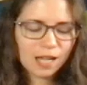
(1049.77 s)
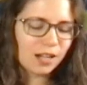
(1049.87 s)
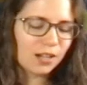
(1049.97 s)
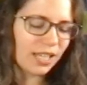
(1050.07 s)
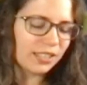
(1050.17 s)

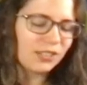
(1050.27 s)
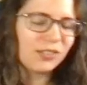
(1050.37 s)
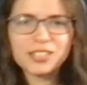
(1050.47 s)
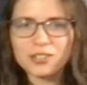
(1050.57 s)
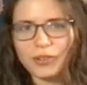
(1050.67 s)
Okay, so
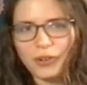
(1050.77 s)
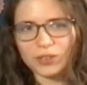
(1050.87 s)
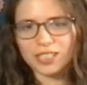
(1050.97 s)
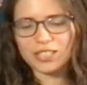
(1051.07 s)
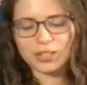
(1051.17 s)
these are the
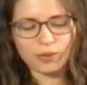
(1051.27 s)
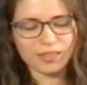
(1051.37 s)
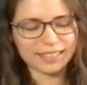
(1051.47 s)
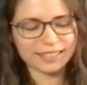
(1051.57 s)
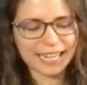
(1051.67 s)
only 2 things